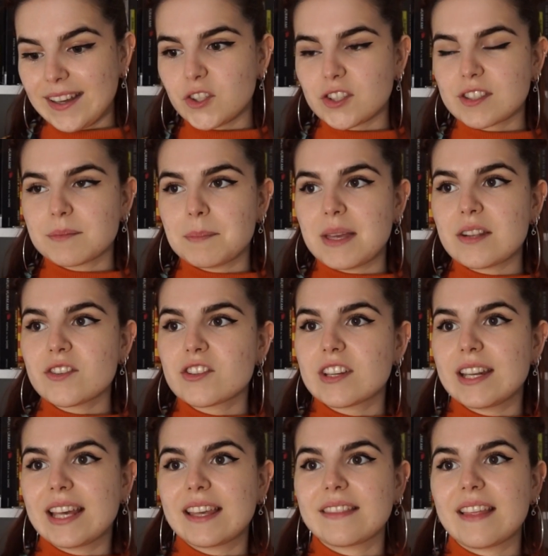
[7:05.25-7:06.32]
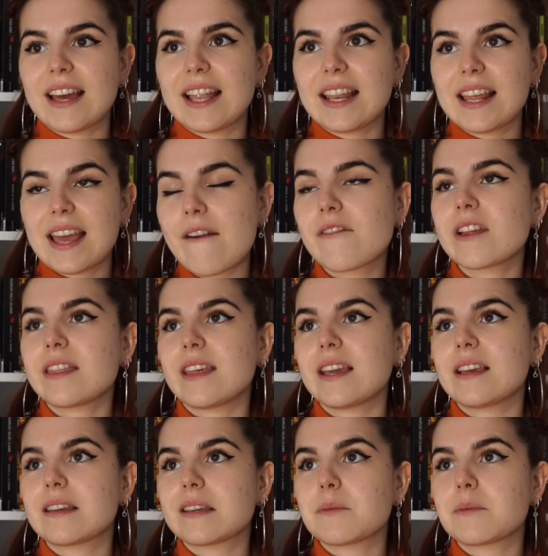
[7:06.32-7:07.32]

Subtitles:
just mentioning that everything